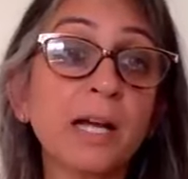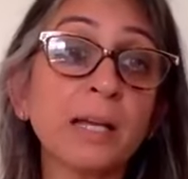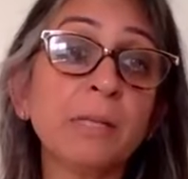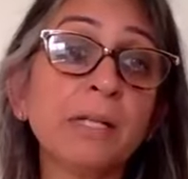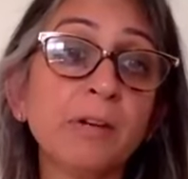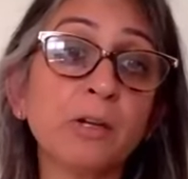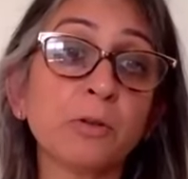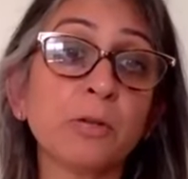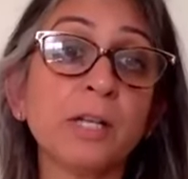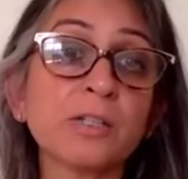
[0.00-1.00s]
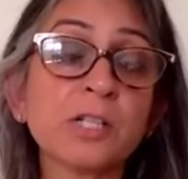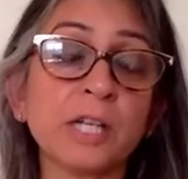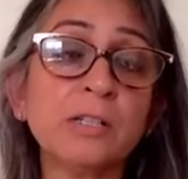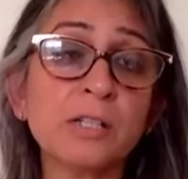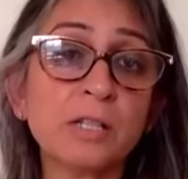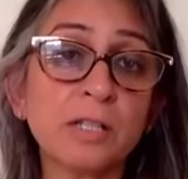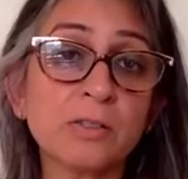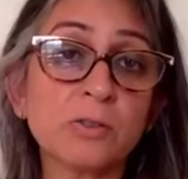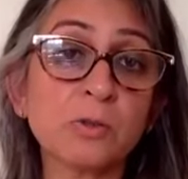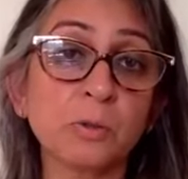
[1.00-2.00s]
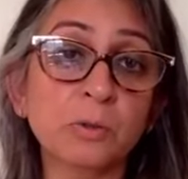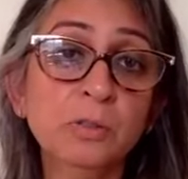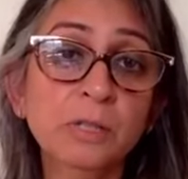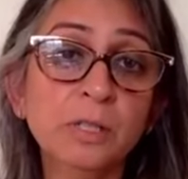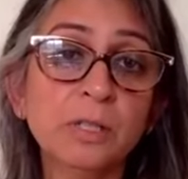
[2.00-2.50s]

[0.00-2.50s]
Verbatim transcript: I believe, our role has changed as a school